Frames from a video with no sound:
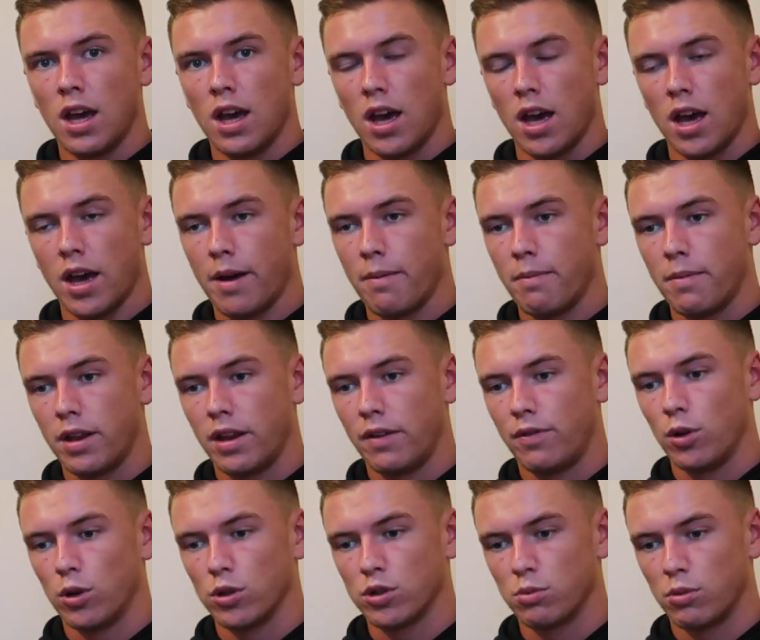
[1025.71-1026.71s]
And
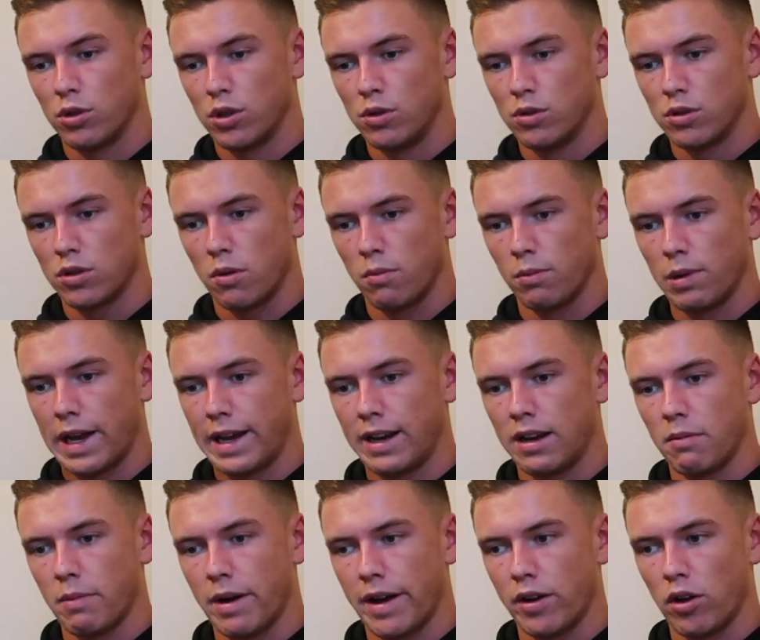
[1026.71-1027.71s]
if you're someone who's
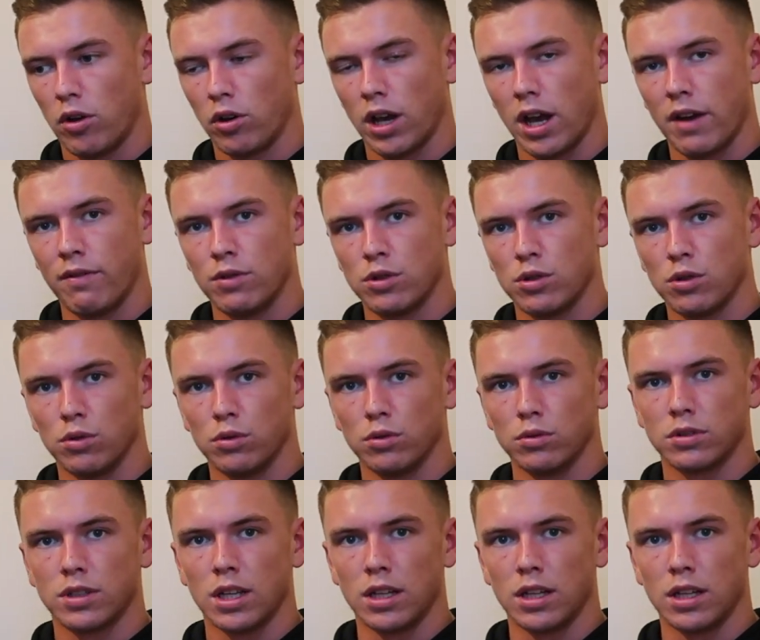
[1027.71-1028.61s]
complaining about not getting results,